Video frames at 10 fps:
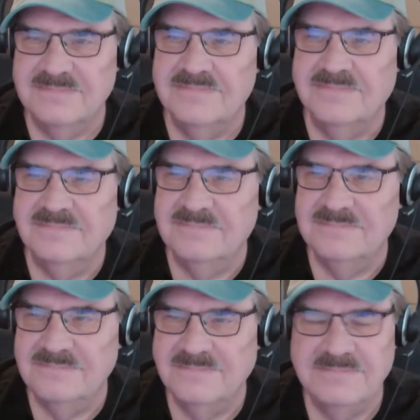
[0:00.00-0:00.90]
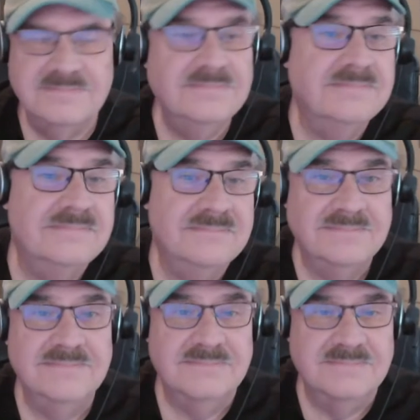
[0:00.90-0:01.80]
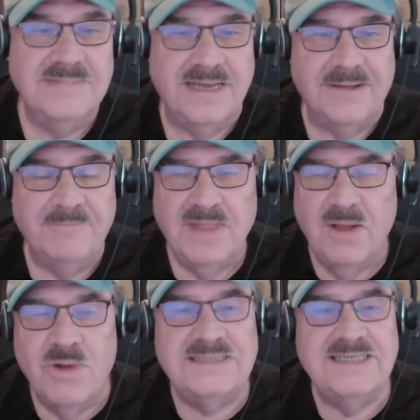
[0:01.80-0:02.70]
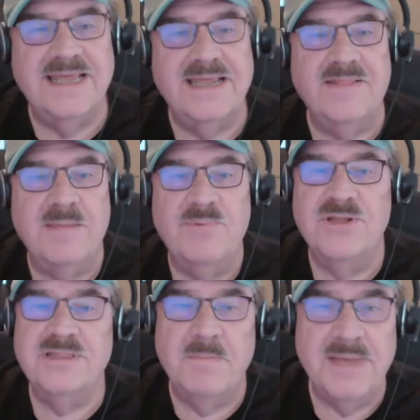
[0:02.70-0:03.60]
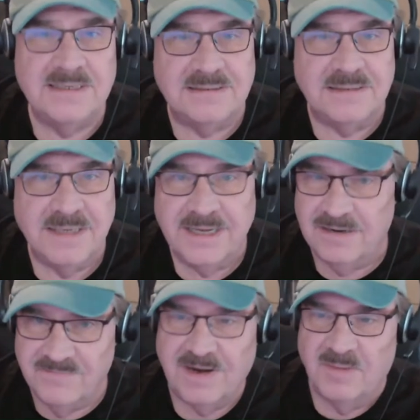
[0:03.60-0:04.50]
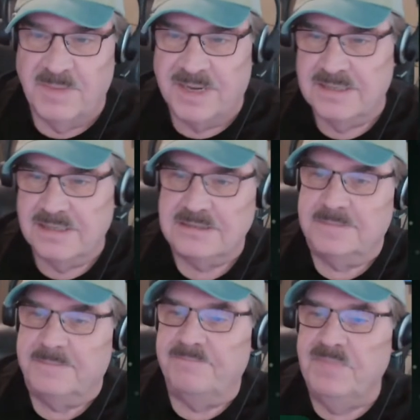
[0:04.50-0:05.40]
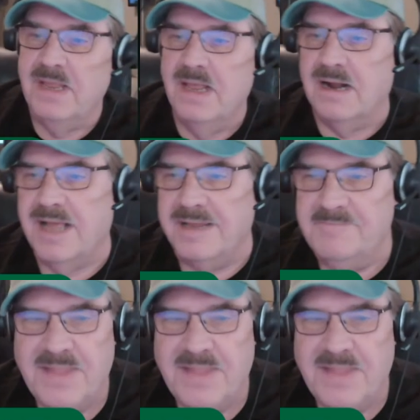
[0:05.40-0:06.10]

uh, this is the result. Yeah. Once again, they put the mental in environmentalism. All right.